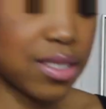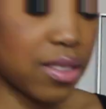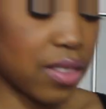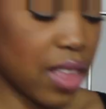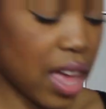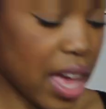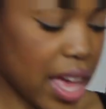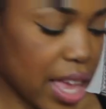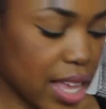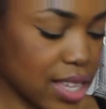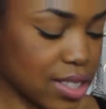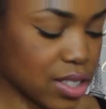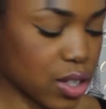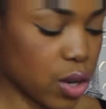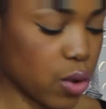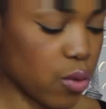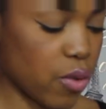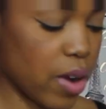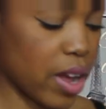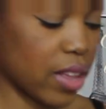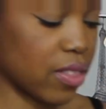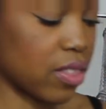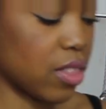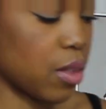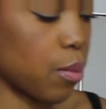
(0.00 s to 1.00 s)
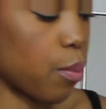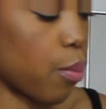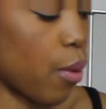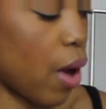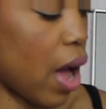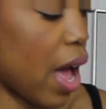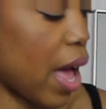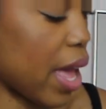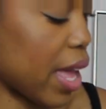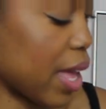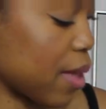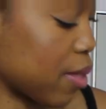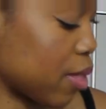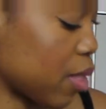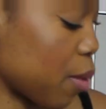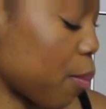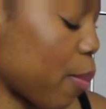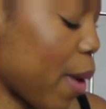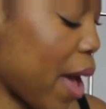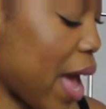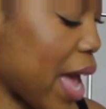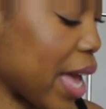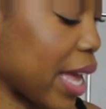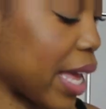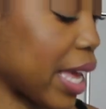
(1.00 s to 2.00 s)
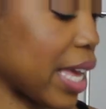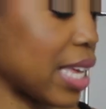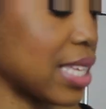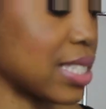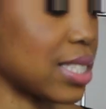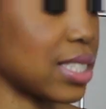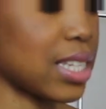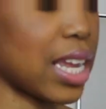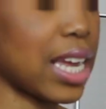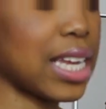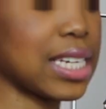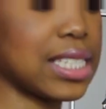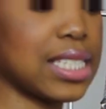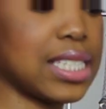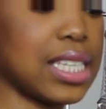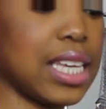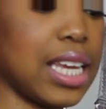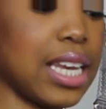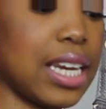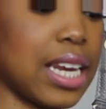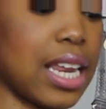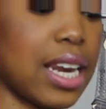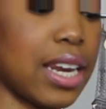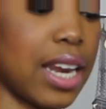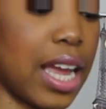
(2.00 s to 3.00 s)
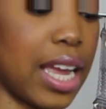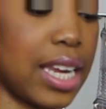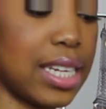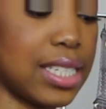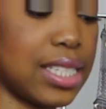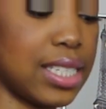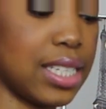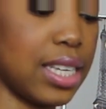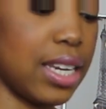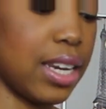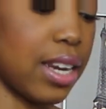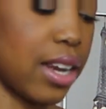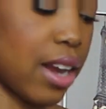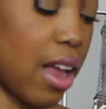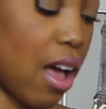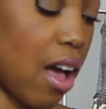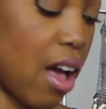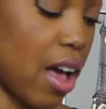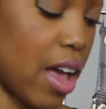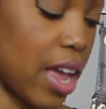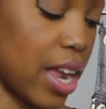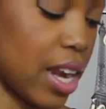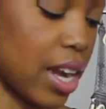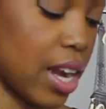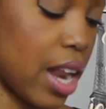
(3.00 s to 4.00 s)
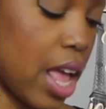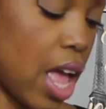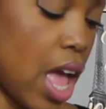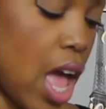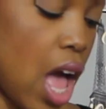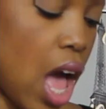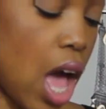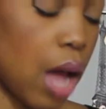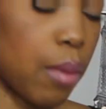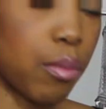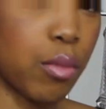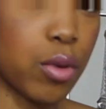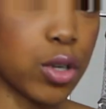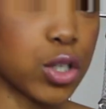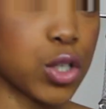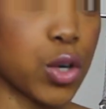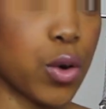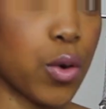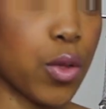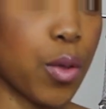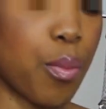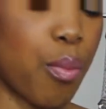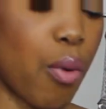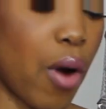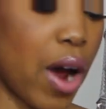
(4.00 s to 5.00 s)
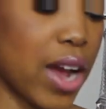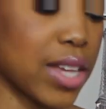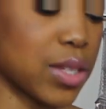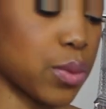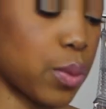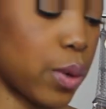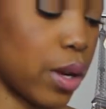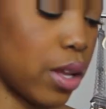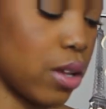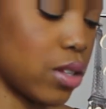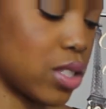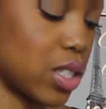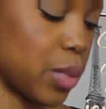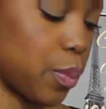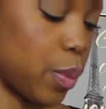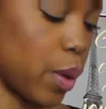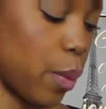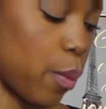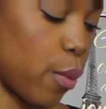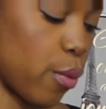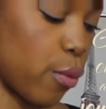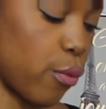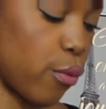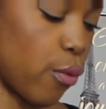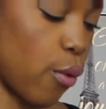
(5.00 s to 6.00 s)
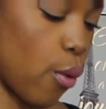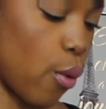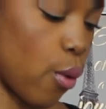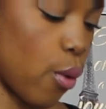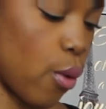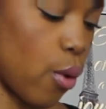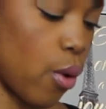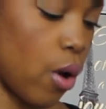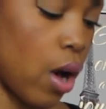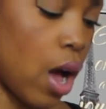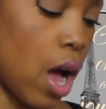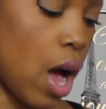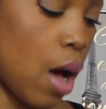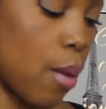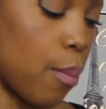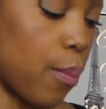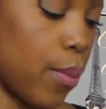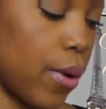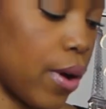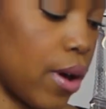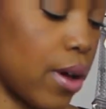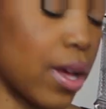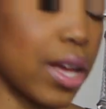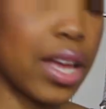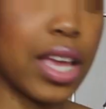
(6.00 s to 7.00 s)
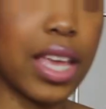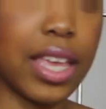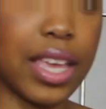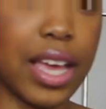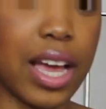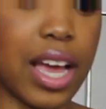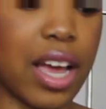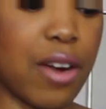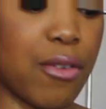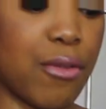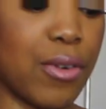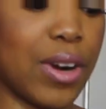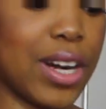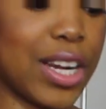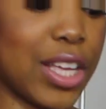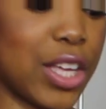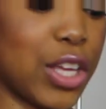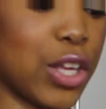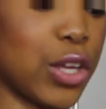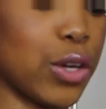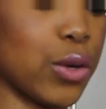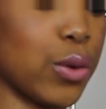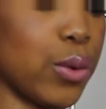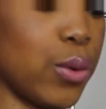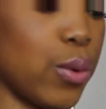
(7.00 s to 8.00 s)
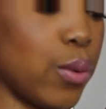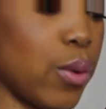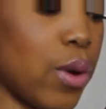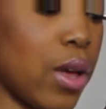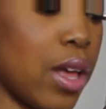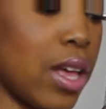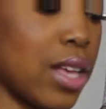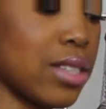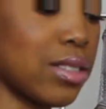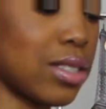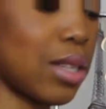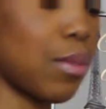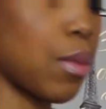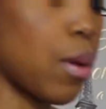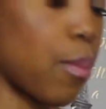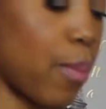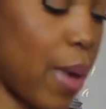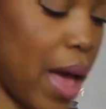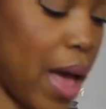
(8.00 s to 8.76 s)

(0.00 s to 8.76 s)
so that is correct. The bag is $19.99. I'm not sure the price what it used to be before, but yeah, a really cute summer